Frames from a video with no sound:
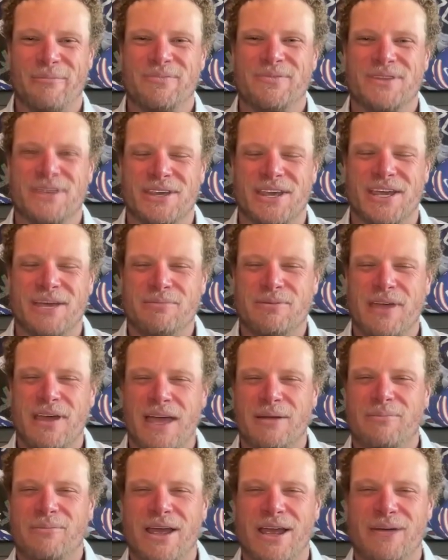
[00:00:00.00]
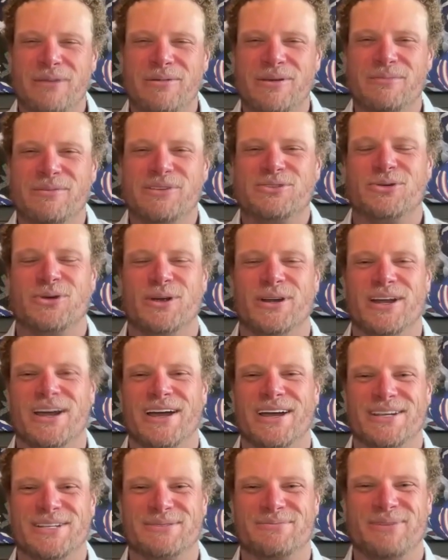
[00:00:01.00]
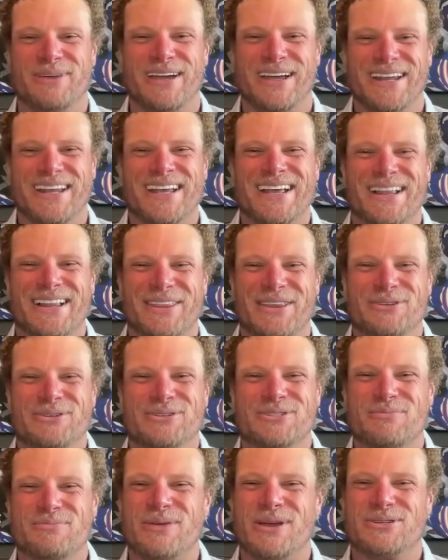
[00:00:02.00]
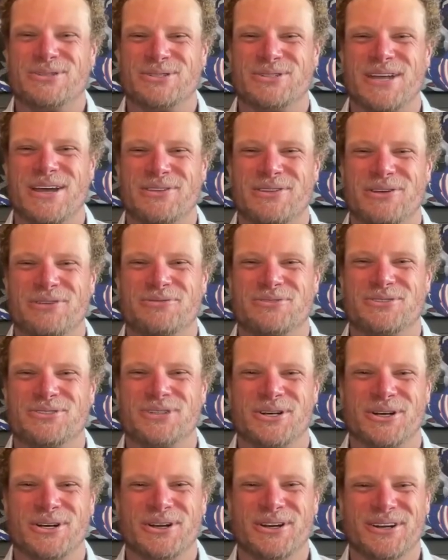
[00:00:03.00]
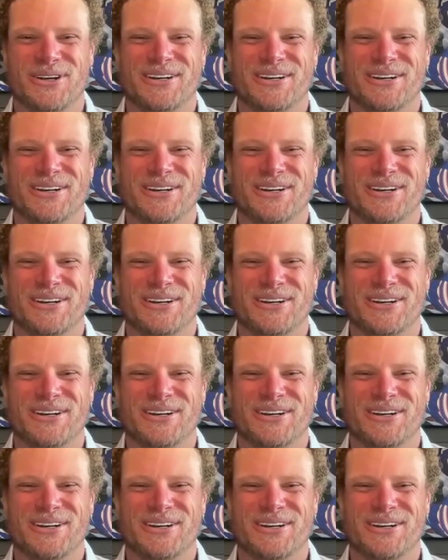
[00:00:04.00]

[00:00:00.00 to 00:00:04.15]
keep that maybe between us, but there's some pictures out there for sure.